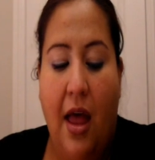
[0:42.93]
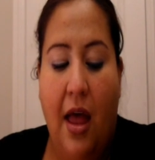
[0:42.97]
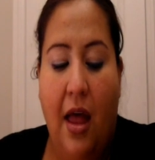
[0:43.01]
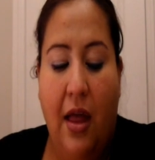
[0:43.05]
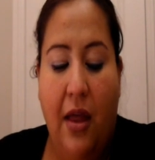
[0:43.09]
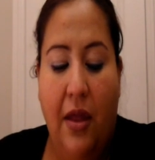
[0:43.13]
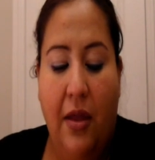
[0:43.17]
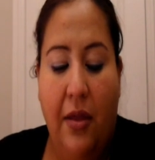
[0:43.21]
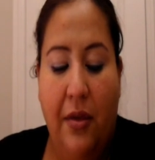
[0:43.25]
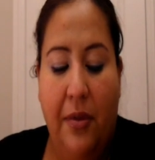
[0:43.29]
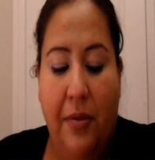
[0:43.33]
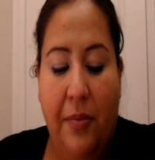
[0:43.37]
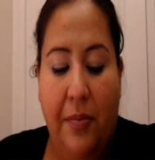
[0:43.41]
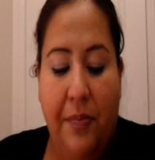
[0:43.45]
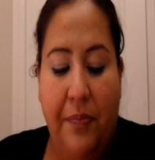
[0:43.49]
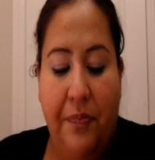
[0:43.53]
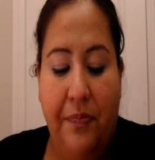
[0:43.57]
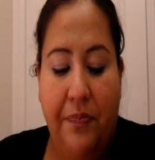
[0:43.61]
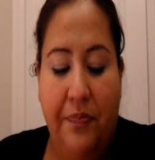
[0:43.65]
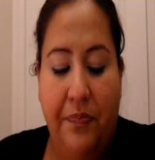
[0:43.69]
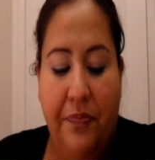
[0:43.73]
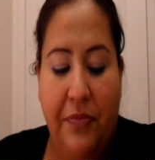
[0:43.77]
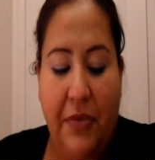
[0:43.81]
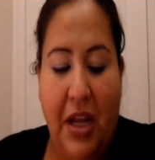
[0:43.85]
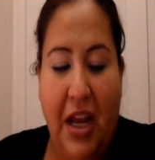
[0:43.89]

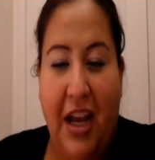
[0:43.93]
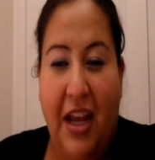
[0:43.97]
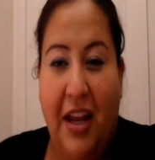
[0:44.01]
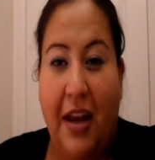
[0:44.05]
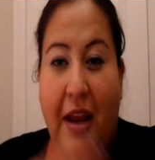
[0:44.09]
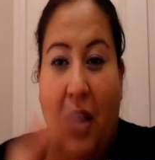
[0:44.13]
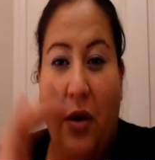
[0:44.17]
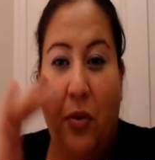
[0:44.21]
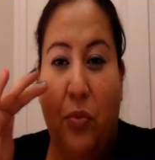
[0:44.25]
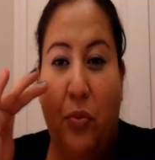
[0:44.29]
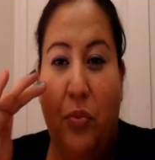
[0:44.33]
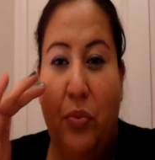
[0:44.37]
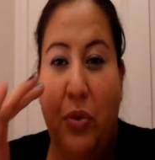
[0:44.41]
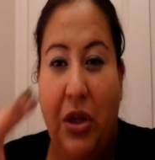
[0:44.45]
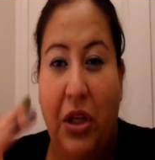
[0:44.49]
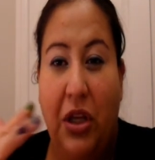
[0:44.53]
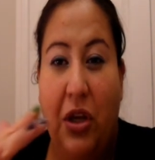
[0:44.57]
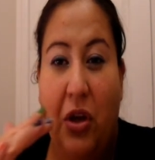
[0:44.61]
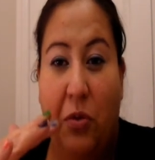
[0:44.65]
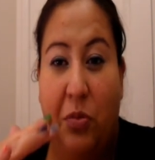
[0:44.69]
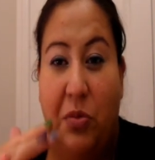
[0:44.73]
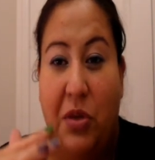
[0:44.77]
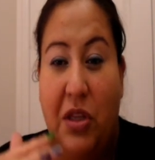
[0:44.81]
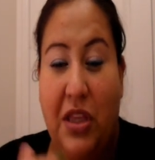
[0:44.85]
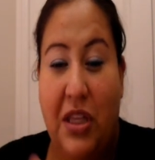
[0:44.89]
And I really
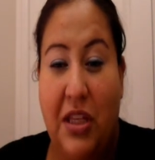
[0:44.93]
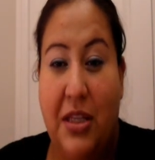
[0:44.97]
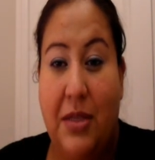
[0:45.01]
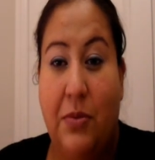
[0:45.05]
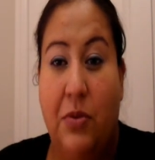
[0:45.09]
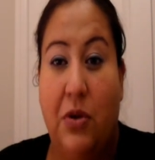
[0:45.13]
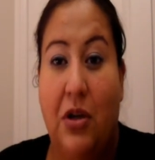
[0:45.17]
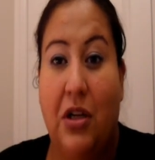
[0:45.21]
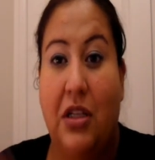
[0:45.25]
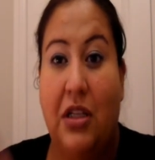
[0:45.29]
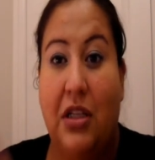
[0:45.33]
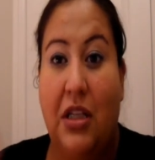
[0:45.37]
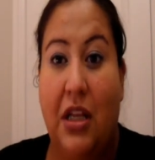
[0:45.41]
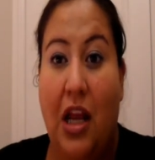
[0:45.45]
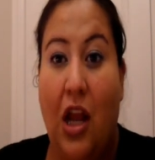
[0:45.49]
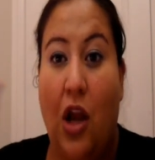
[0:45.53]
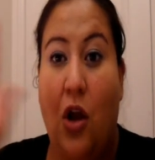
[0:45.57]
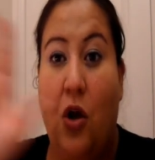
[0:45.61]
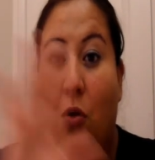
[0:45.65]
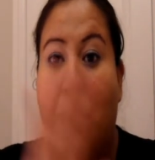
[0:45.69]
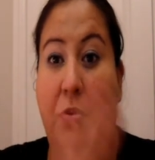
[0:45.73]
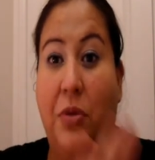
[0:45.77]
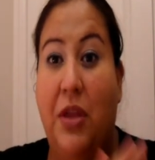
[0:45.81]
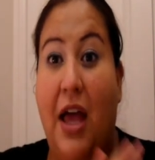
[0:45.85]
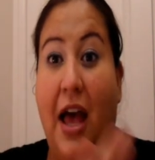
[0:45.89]
hope that this works, and I
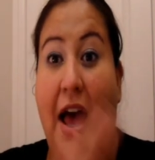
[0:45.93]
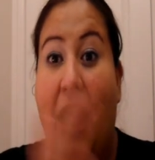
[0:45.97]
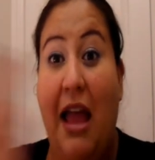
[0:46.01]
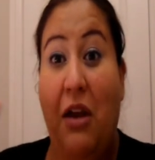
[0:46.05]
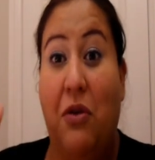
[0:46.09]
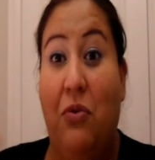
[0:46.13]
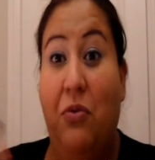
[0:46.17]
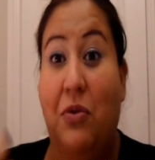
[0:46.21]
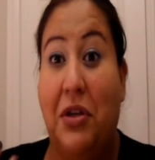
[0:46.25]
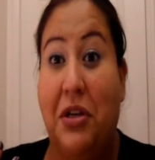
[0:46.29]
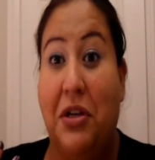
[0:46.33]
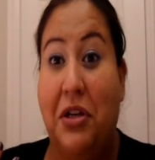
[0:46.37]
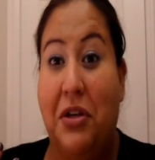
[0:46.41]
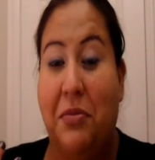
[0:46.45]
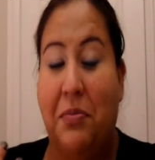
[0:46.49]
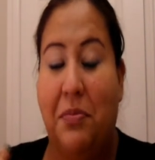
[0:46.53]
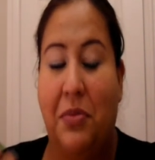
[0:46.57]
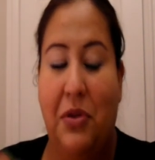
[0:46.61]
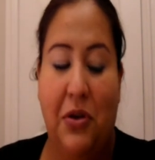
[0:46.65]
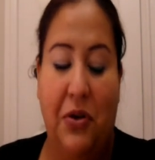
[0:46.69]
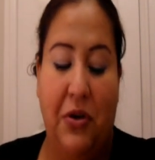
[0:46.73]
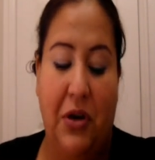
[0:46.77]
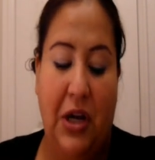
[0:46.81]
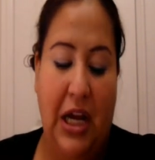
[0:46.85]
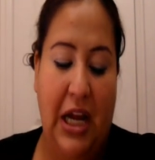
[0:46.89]
hope that I don't end up
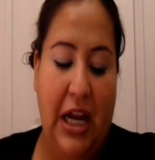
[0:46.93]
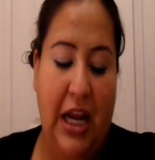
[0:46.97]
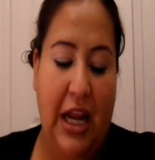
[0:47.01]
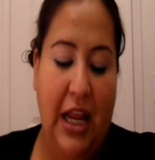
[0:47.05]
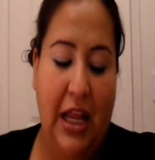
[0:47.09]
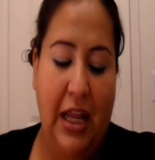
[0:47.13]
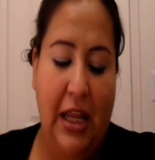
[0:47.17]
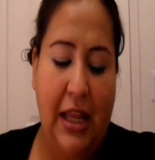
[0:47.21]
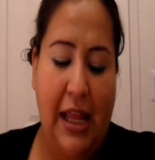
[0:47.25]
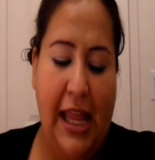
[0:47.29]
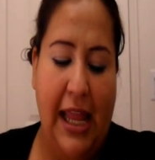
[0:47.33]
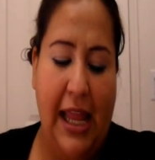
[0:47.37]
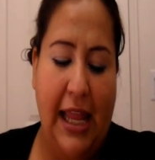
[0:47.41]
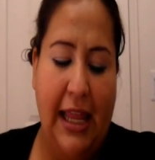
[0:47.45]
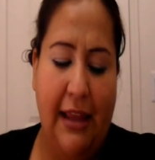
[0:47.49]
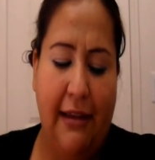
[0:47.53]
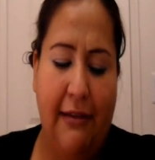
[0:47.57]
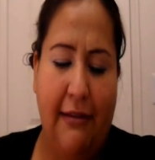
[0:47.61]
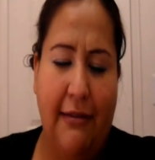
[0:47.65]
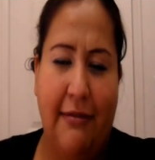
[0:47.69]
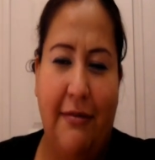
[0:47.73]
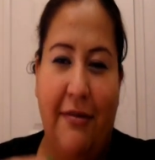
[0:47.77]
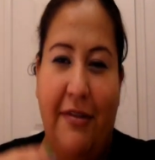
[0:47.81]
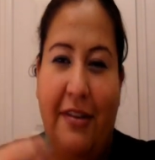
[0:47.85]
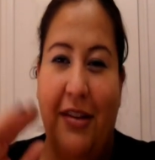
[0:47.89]
blurry,
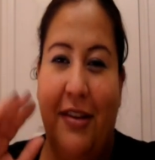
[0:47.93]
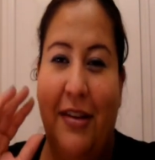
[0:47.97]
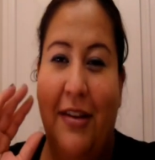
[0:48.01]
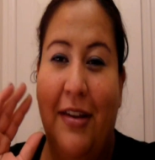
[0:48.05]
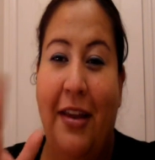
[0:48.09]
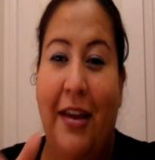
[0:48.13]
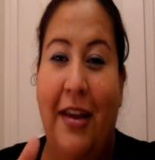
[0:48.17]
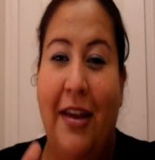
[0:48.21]
and